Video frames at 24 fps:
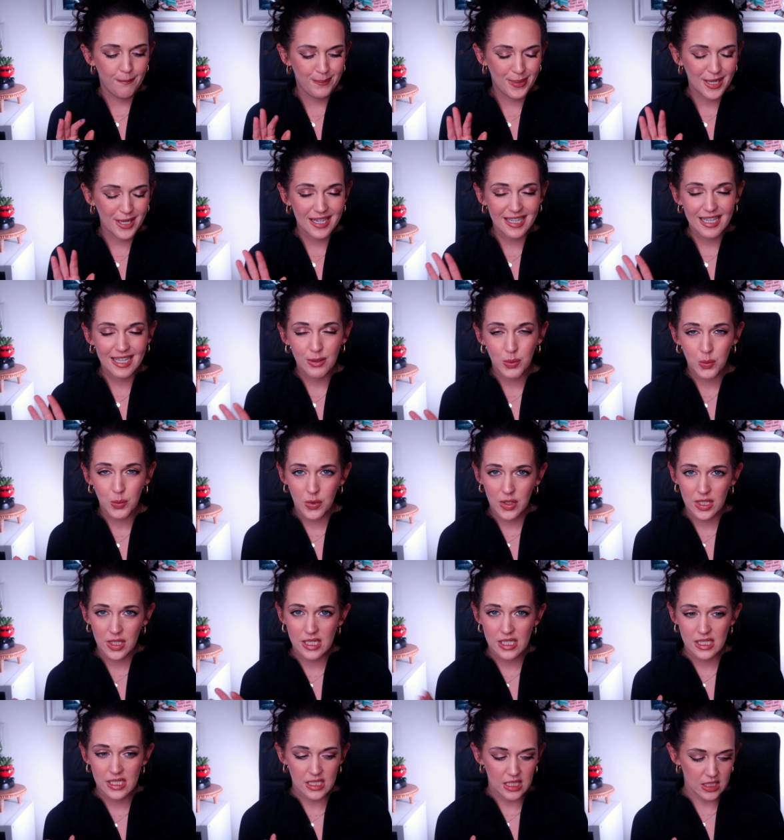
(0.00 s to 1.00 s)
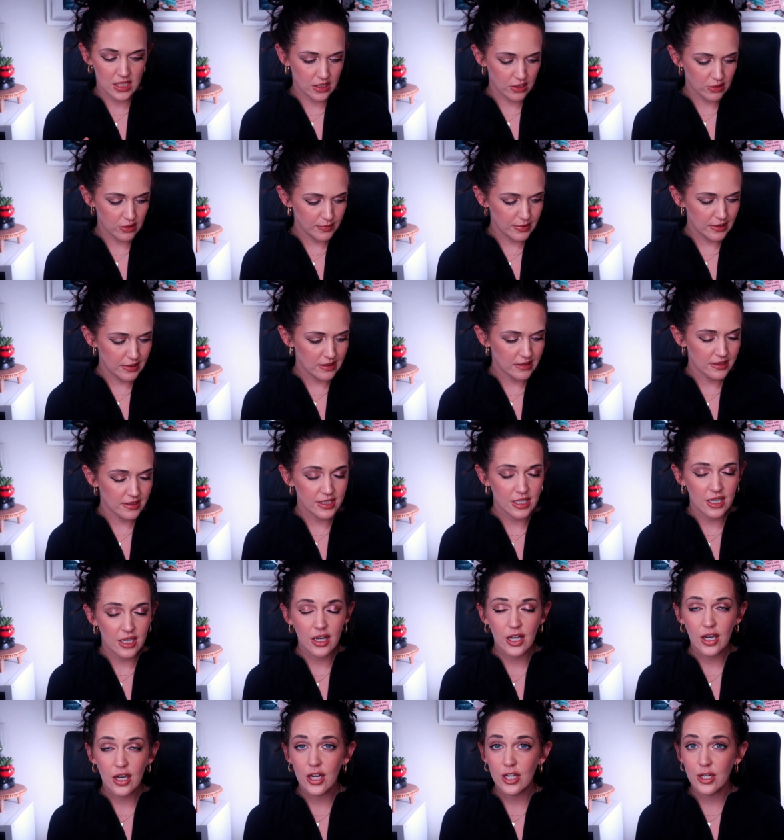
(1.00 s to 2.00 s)
but it was a little bit
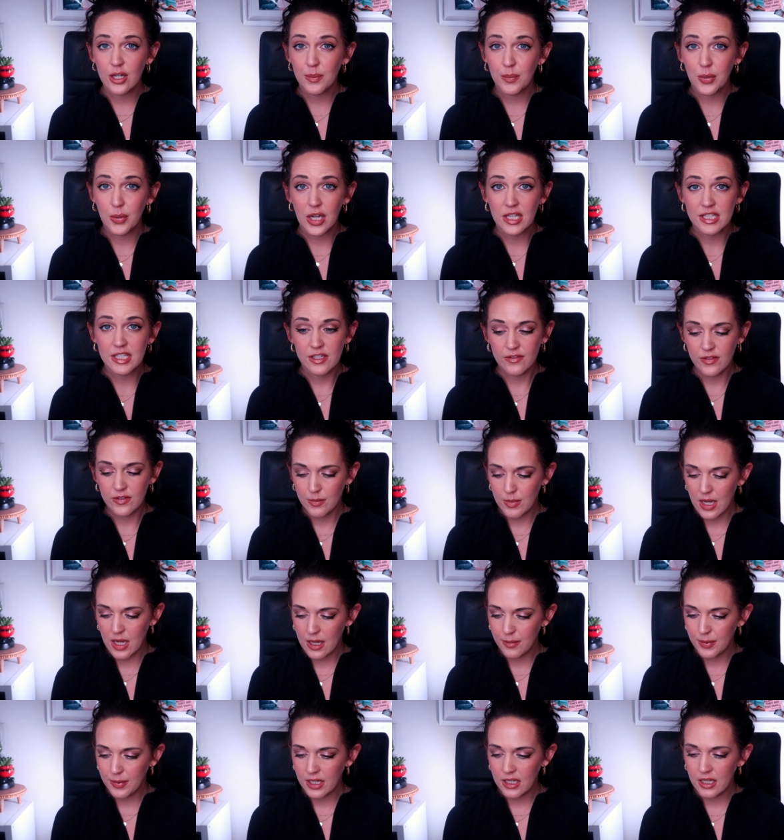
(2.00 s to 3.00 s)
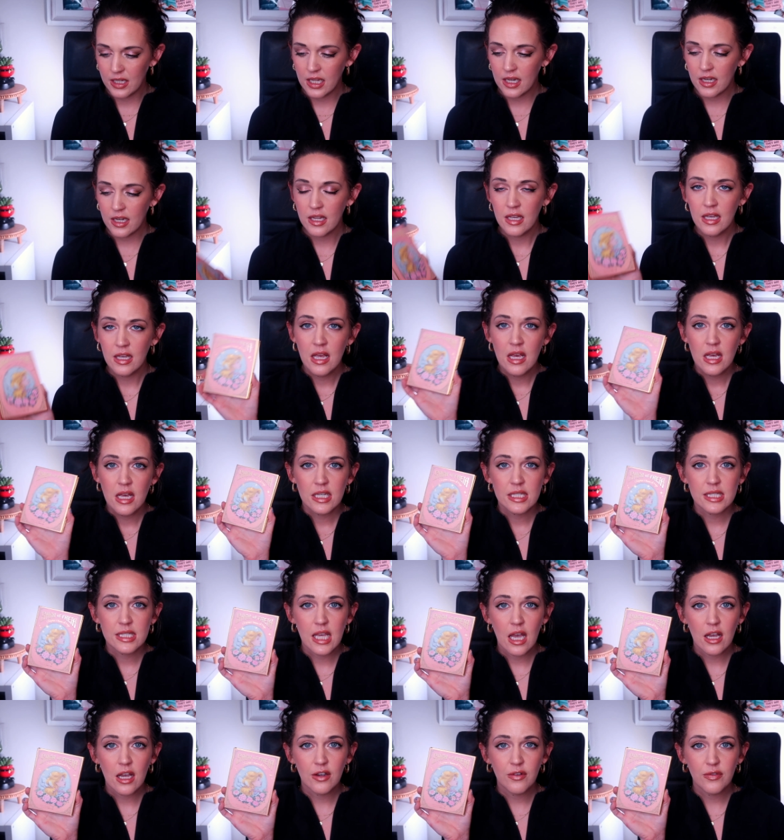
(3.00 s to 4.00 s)
unimpressive in my opinion.
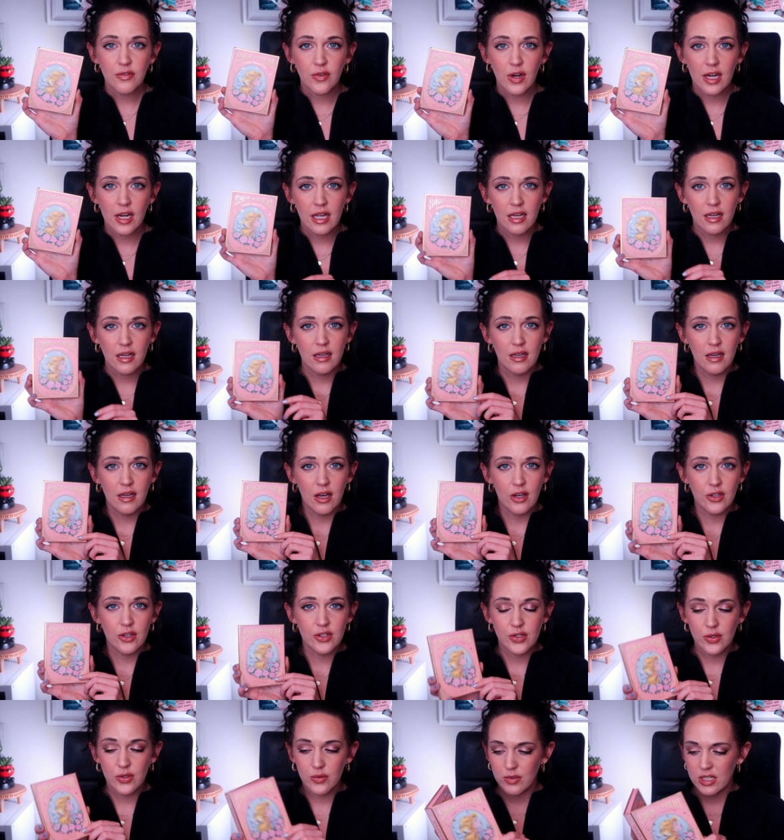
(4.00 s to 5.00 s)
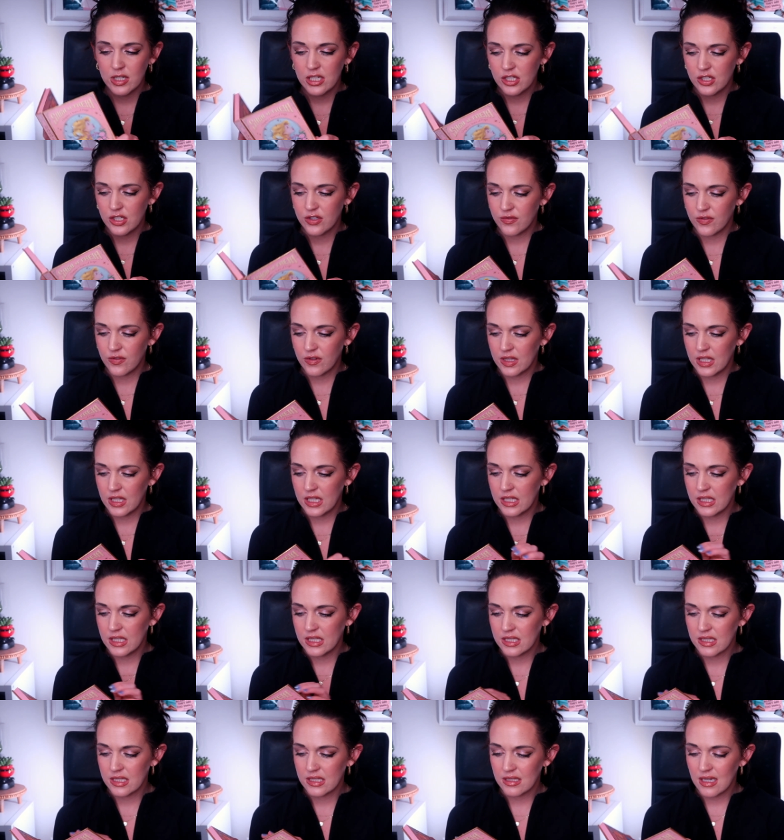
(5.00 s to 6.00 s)
Saga Freya also reached for
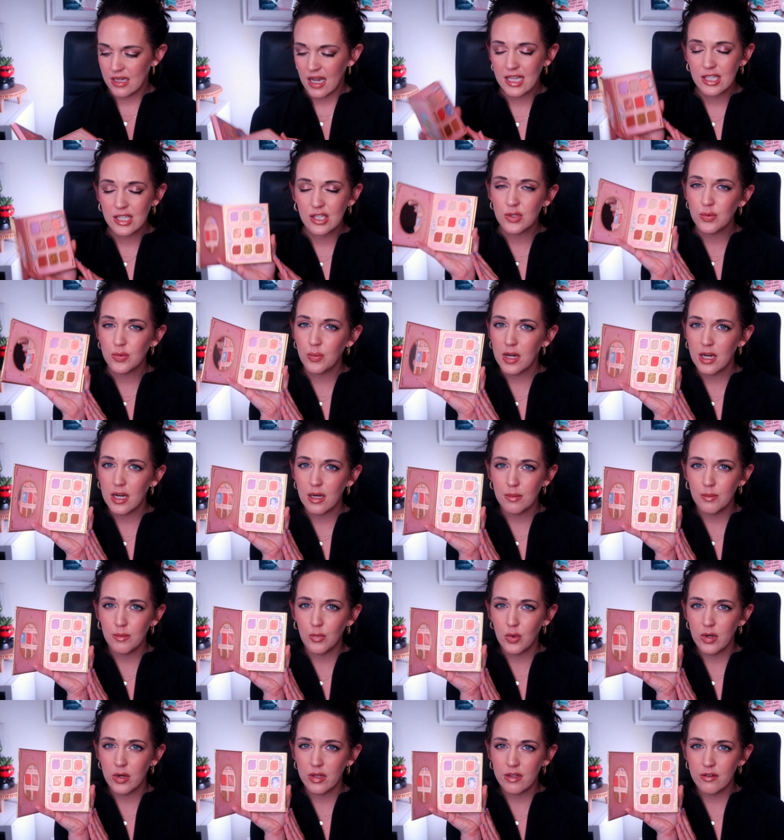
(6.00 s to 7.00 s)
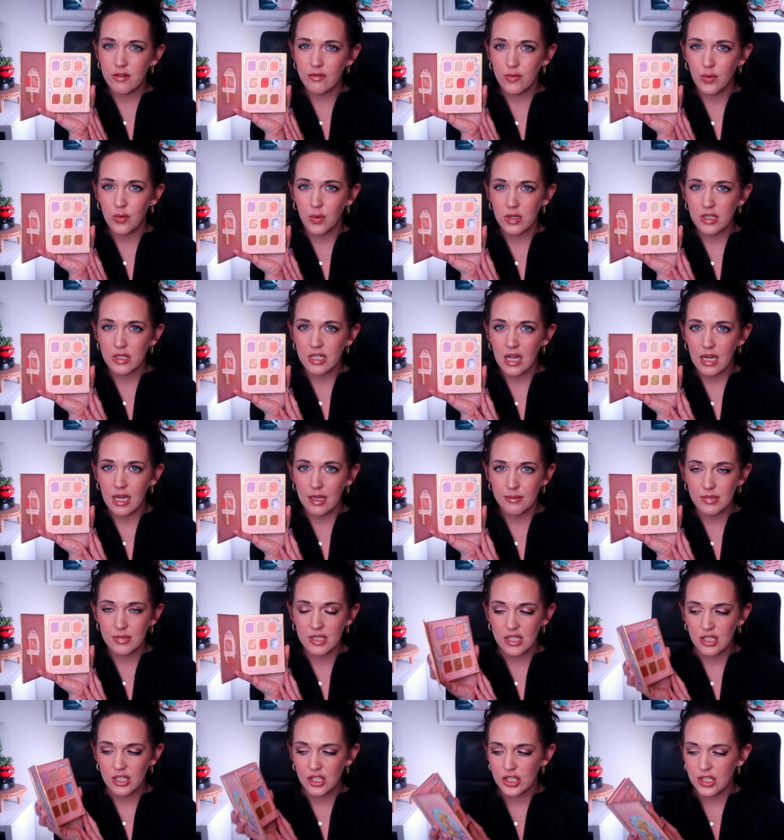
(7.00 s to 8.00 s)
this, I swear, more than four
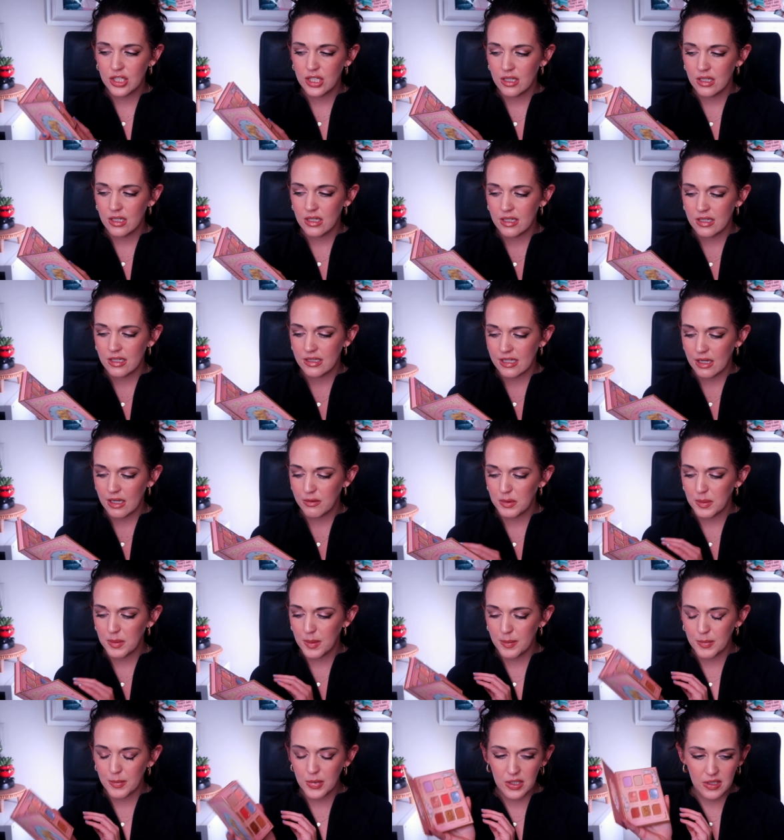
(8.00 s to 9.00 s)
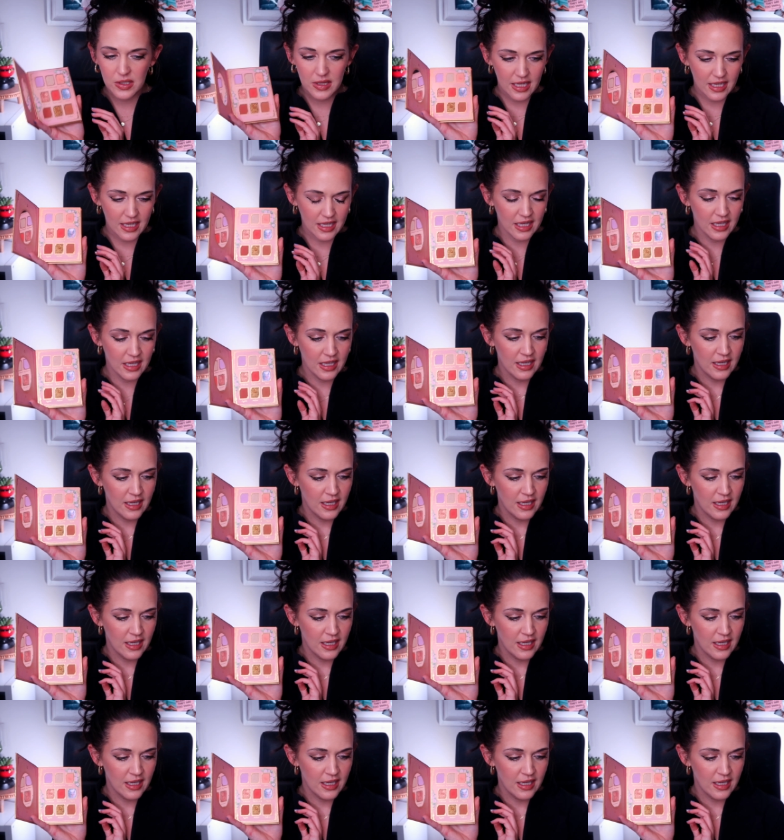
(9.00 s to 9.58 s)
times this year because I remember like